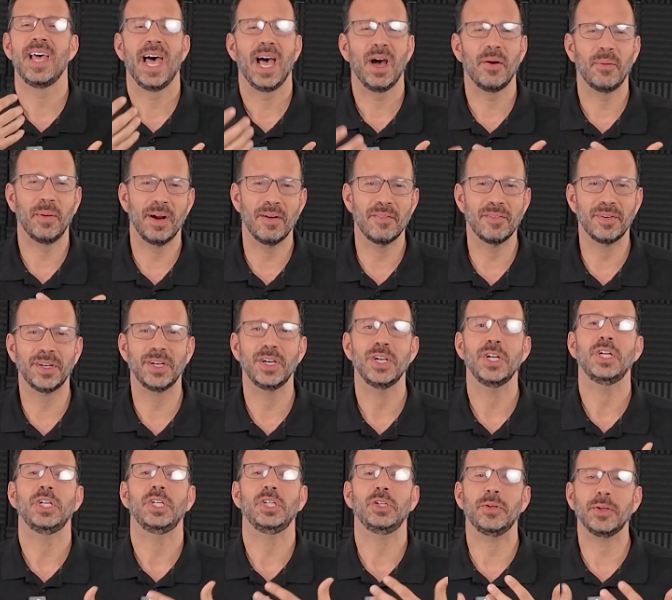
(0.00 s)

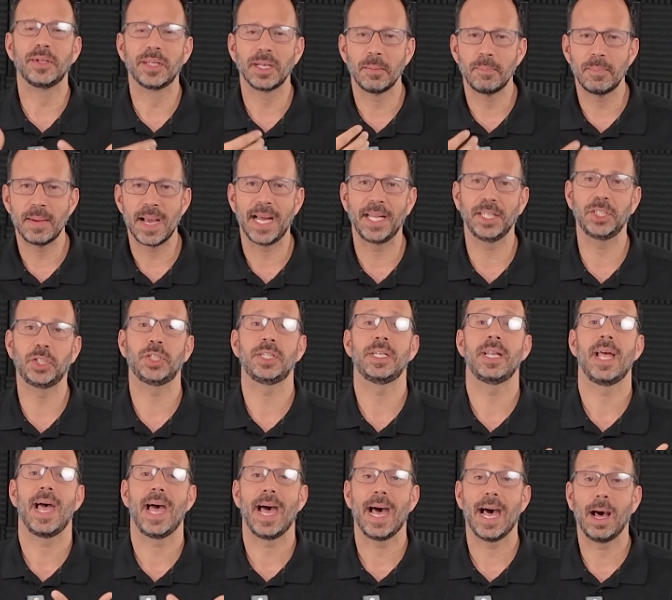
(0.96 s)
However, you can
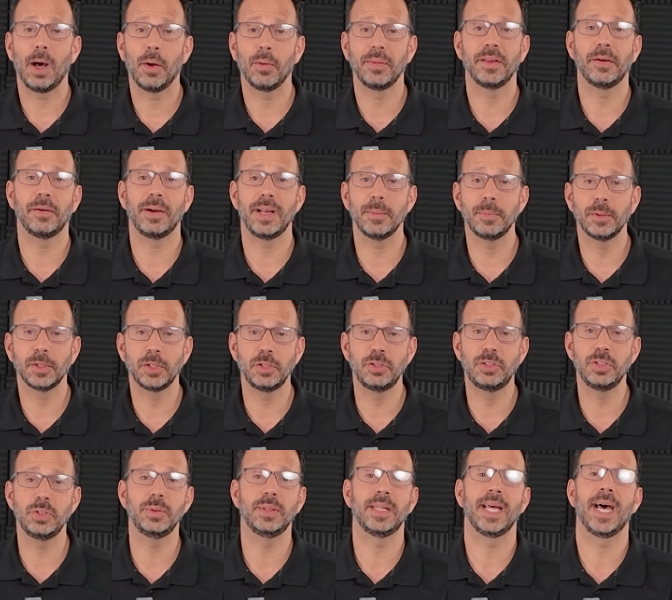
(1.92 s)
imagine how they're able to
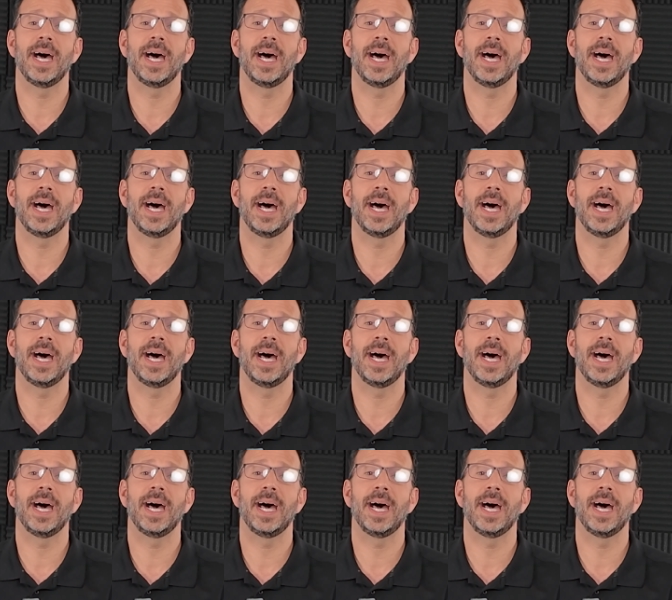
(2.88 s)
do